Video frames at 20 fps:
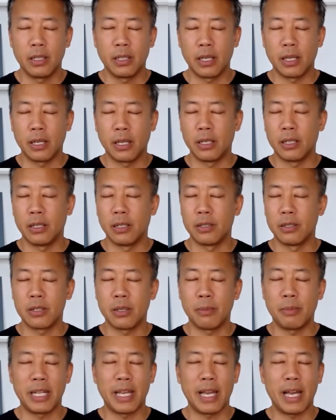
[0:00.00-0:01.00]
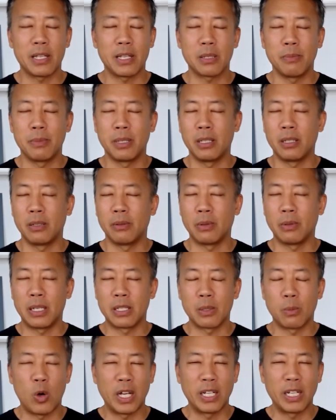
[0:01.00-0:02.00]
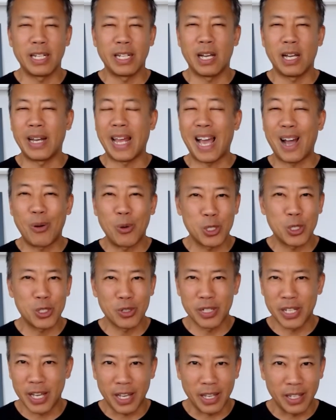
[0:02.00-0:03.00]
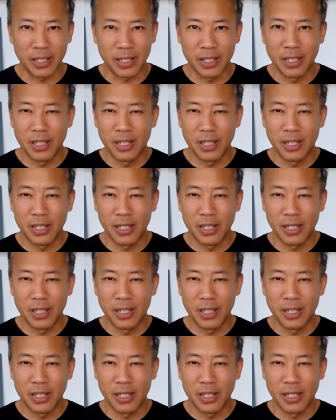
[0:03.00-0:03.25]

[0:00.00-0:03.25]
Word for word: and somebody asks me as I'm winding down, how was your day?